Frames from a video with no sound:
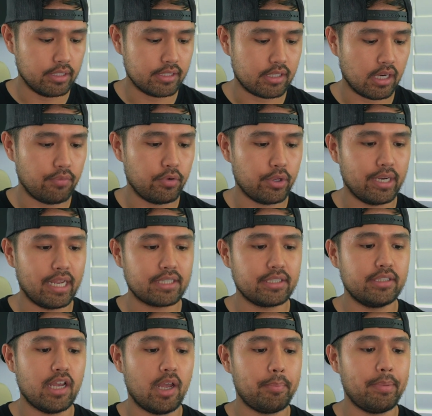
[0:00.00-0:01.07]
you can
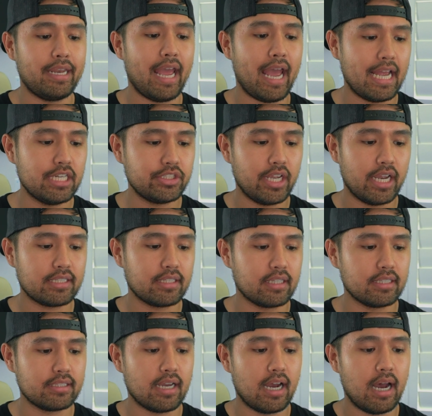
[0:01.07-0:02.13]
actually type in hashtags at
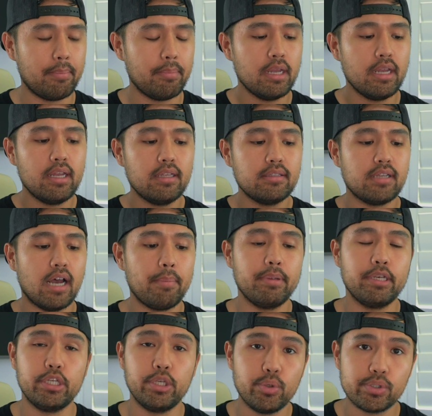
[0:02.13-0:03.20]
the top, top
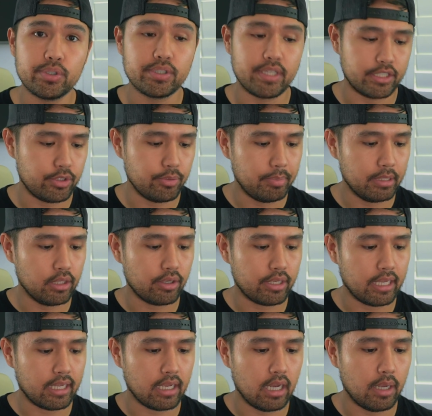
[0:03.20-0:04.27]
in users that you've been
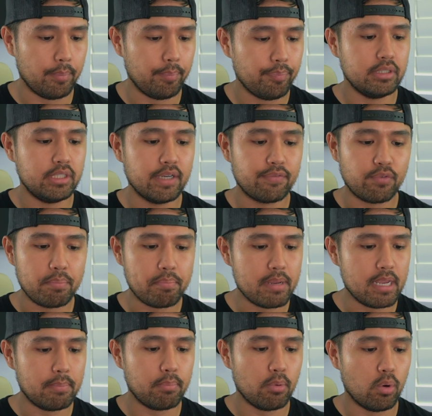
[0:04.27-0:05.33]
looking up, different
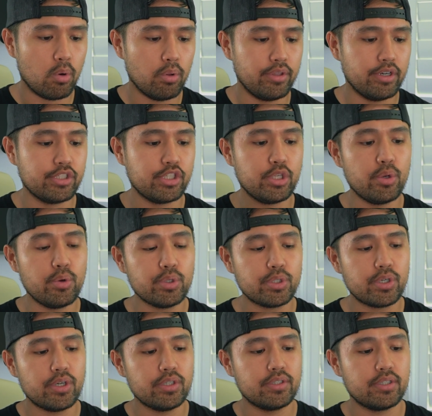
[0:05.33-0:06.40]
people, there's
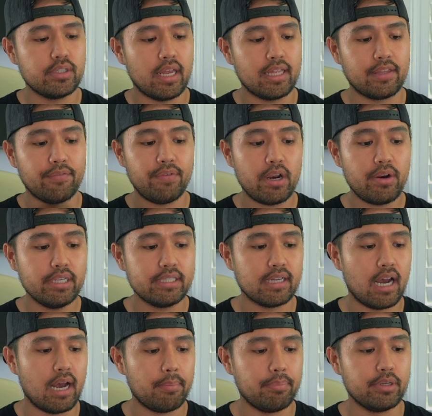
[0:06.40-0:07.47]
users at the very
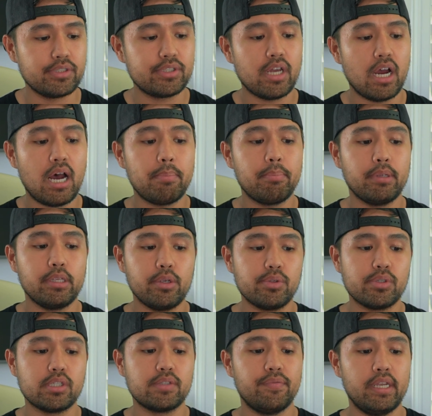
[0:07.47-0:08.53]
top, there's top,
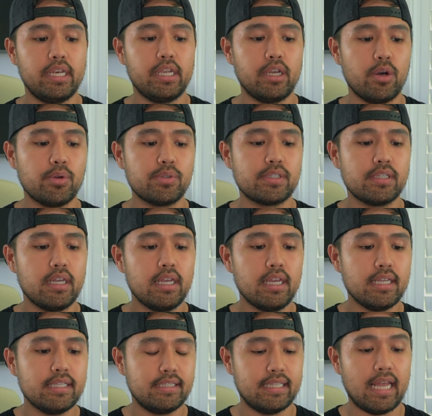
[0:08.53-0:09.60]
users, videos,
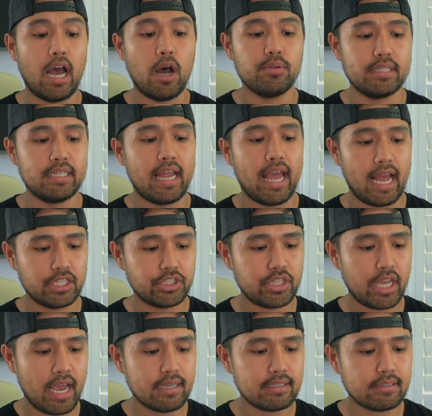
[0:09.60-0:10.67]
sounds, and
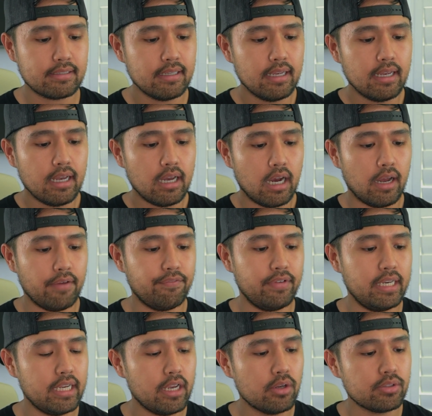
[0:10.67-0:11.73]
hashtags.
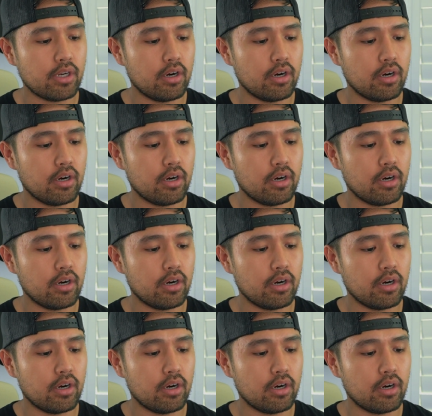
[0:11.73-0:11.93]
Videos